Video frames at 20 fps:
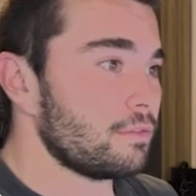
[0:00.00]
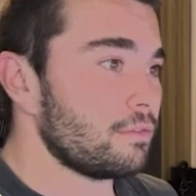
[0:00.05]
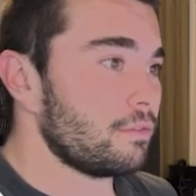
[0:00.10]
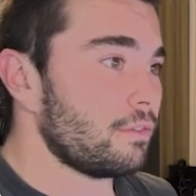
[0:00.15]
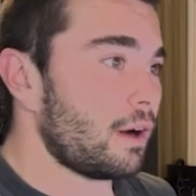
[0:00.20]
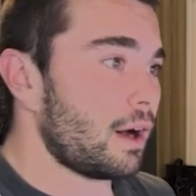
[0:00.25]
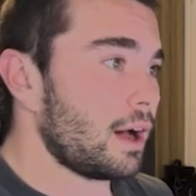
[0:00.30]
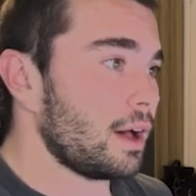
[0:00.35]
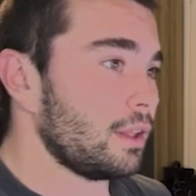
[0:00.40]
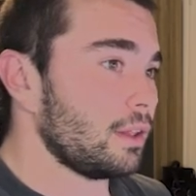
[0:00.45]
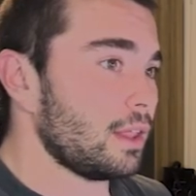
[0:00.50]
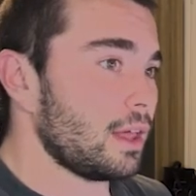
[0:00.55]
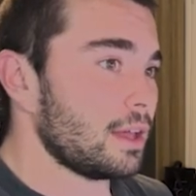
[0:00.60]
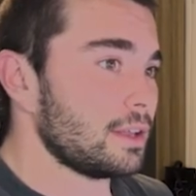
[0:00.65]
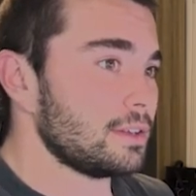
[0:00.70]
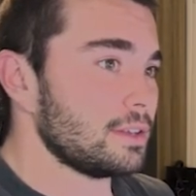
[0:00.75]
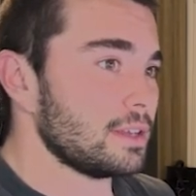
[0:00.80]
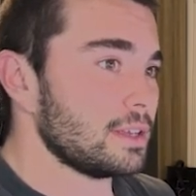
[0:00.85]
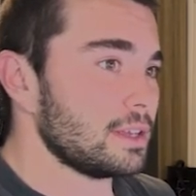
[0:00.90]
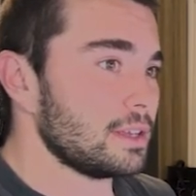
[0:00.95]
File
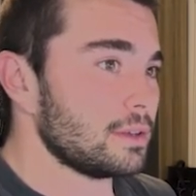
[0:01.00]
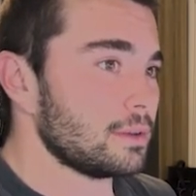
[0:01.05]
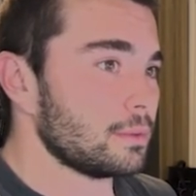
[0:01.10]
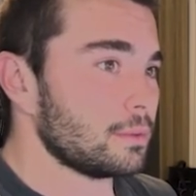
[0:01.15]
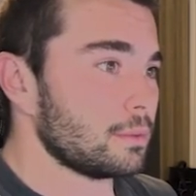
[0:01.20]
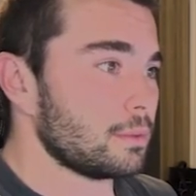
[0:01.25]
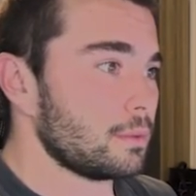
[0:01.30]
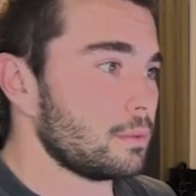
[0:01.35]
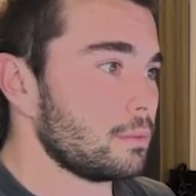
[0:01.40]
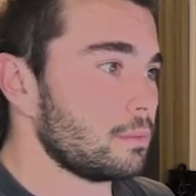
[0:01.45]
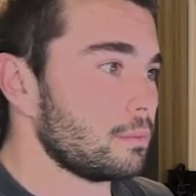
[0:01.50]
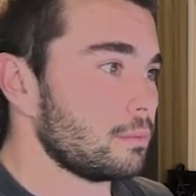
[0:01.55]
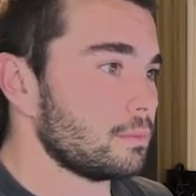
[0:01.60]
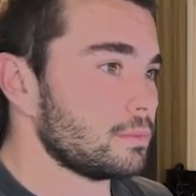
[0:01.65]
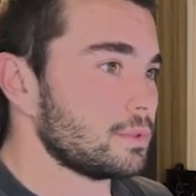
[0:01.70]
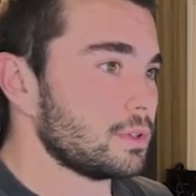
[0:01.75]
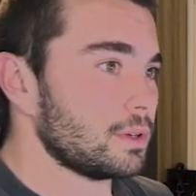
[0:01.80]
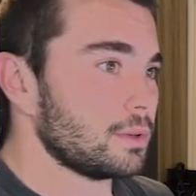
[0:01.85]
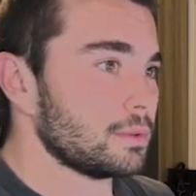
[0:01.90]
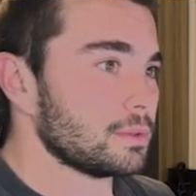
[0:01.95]
ID, don't
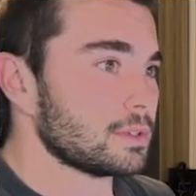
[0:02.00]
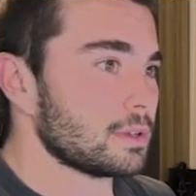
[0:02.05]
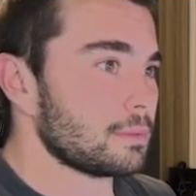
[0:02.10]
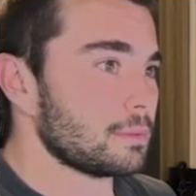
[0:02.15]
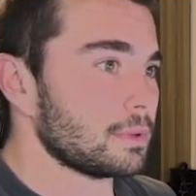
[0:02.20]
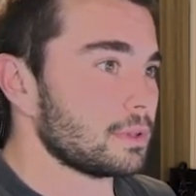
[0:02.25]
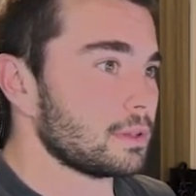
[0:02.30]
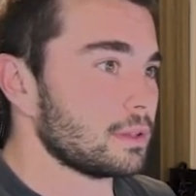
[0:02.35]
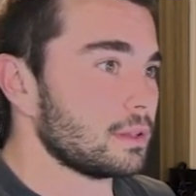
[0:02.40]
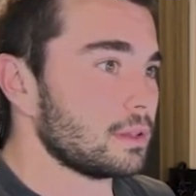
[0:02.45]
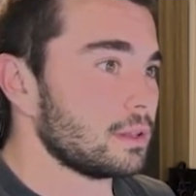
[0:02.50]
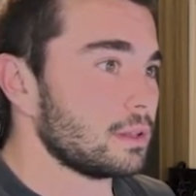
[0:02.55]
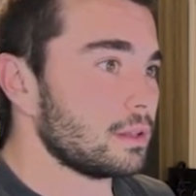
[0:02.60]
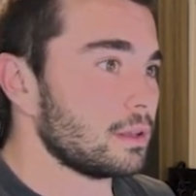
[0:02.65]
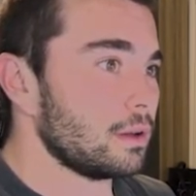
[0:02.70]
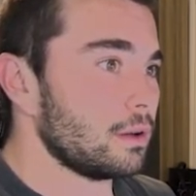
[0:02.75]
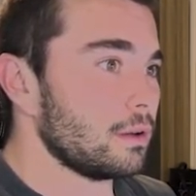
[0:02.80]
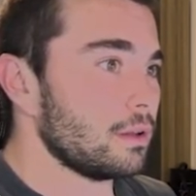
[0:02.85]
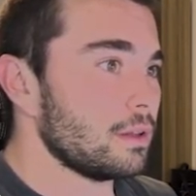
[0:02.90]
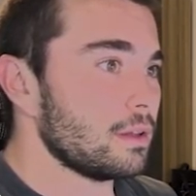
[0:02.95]
know what's happening there.
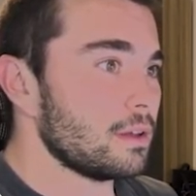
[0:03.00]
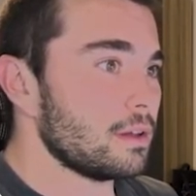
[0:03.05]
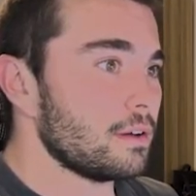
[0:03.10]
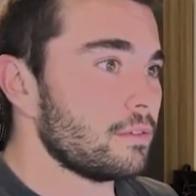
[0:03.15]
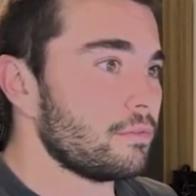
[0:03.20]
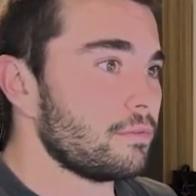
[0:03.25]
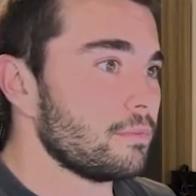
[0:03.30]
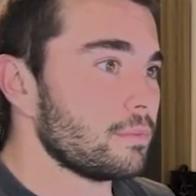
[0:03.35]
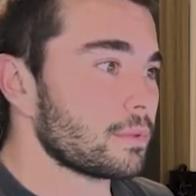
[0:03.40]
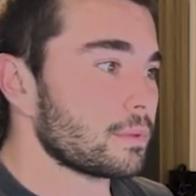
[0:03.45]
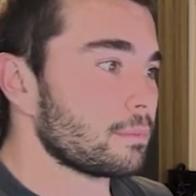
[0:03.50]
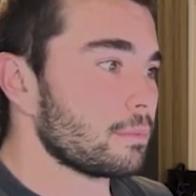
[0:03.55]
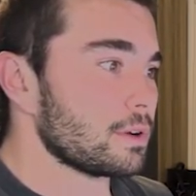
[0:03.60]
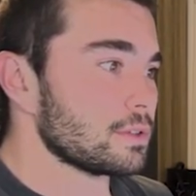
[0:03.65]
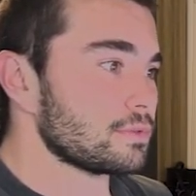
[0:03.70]
Press